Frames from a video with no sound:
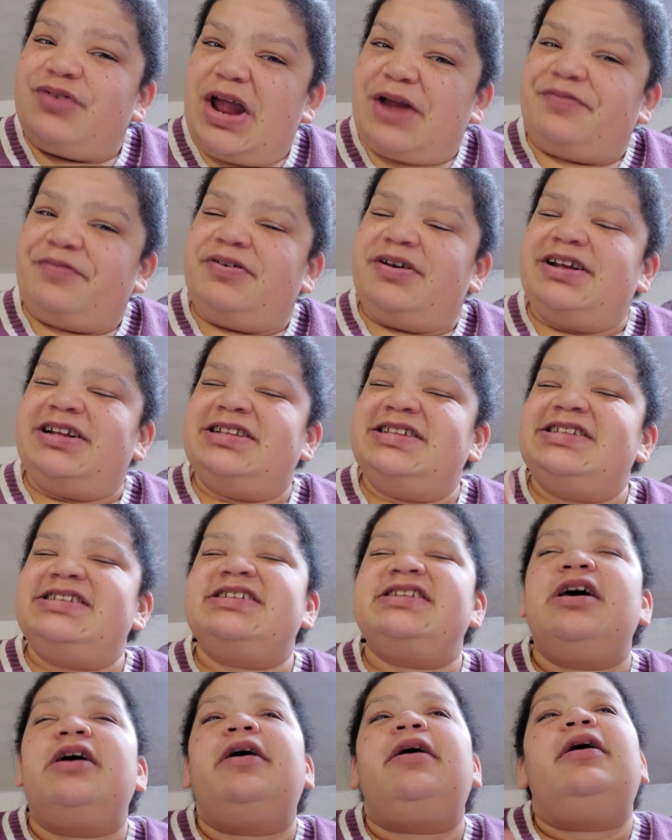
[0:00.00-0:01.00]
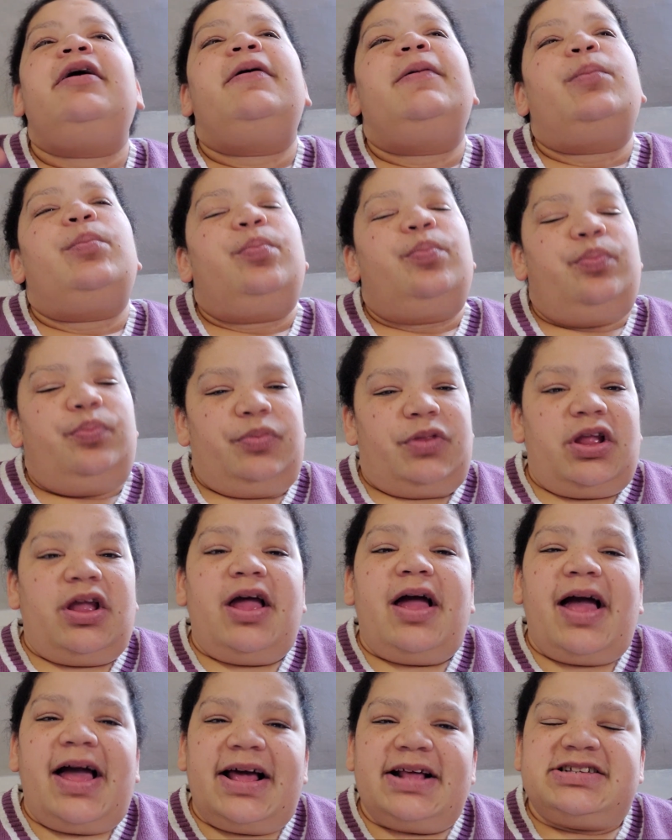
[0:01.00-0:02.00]
reference,
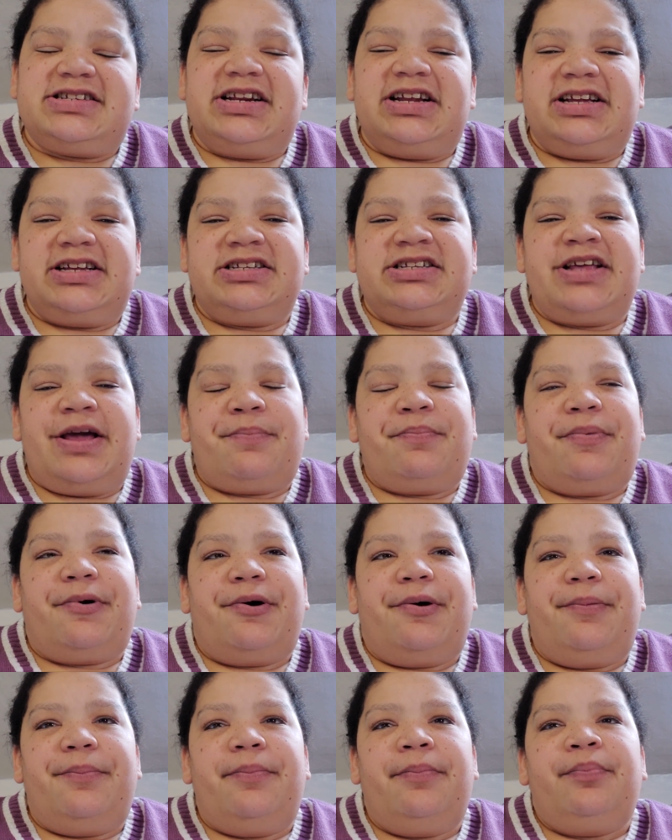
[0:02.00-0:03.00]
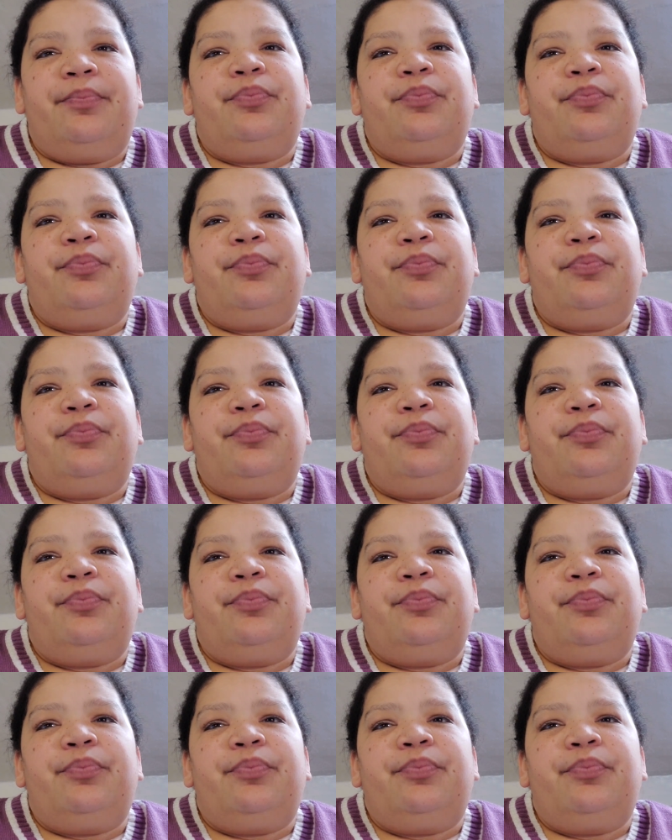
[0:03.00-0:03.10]
as an example,